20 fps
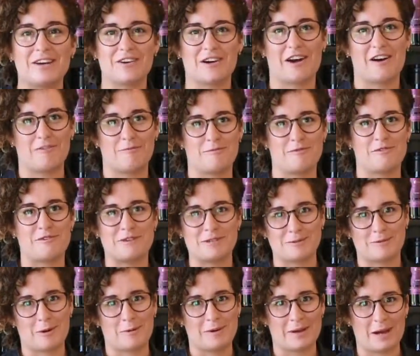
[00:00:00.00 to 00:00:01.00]
craft
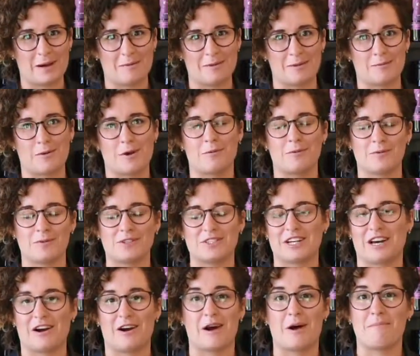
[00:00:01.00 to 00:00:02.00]
breweries popping up at the moment,
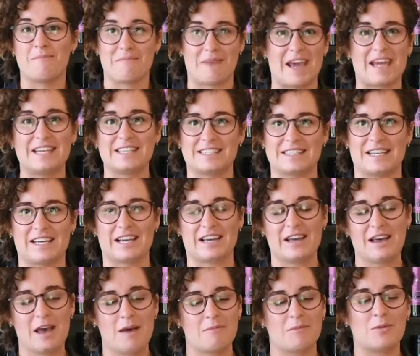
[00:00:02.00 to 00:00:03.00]
which are amazing.
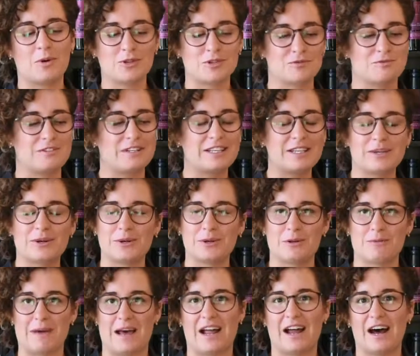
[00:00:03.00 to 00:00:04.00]
What's really
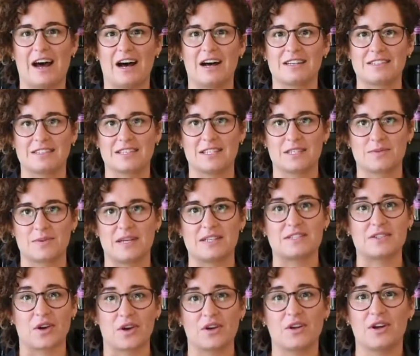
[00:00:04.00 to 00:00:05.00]
cool about us is we're
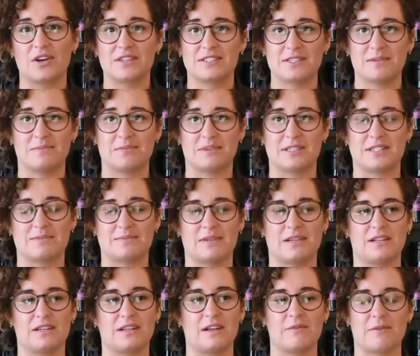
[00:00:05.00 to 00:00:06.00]
so close to
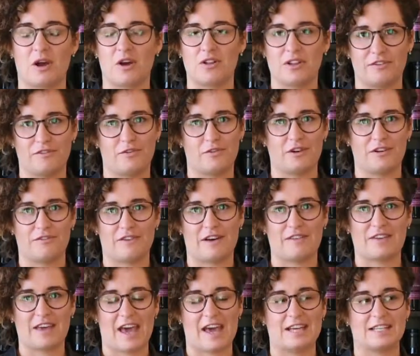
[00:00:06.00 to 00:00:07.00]
Brisbane, only
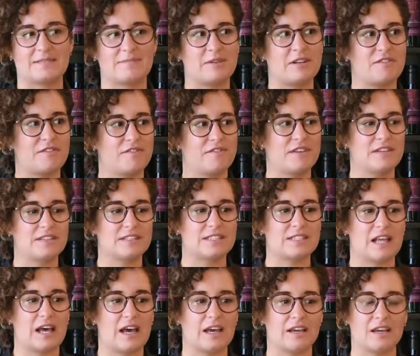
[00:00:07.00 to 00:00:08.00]
45 k's, but it
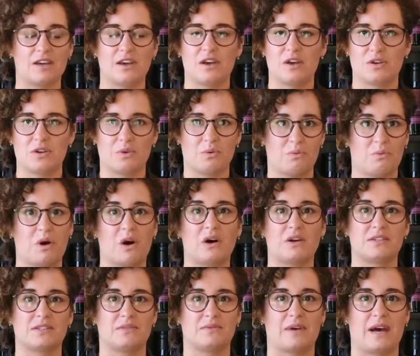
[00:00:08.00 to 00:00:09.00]
feels like you're
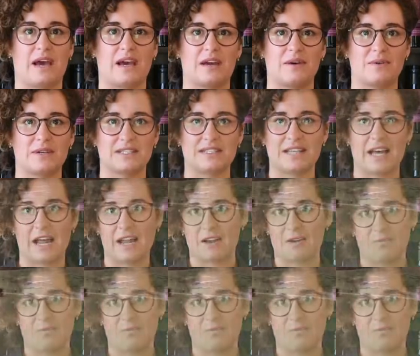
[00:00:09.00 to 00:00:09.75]
worlds away. We're set in